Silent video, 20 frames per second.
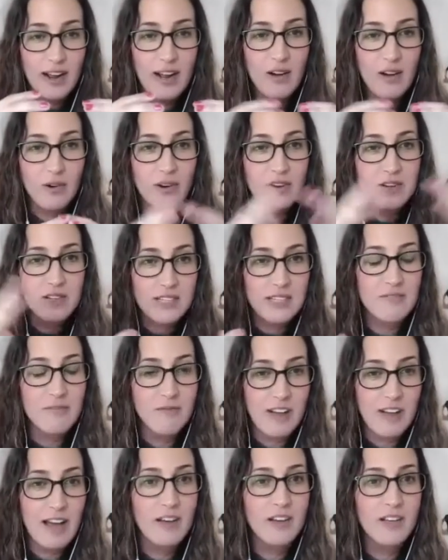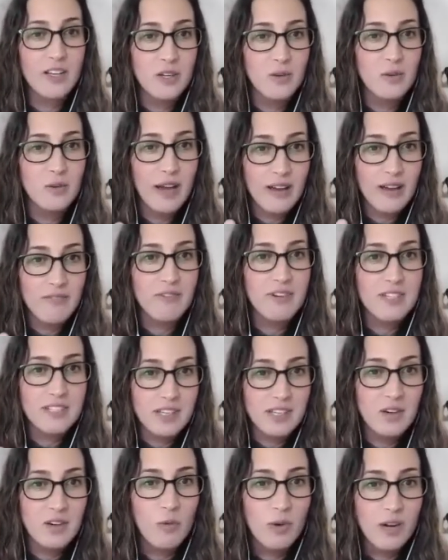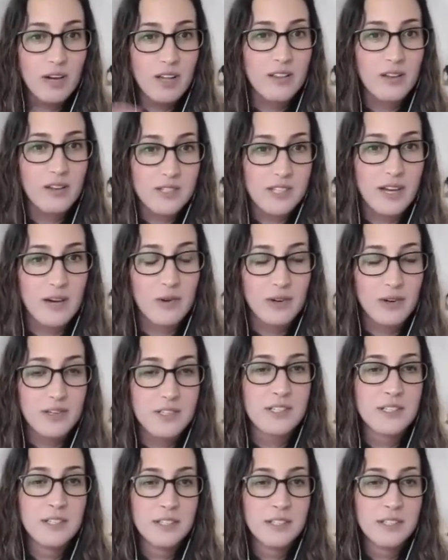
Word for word: hours and value every single one of those hours.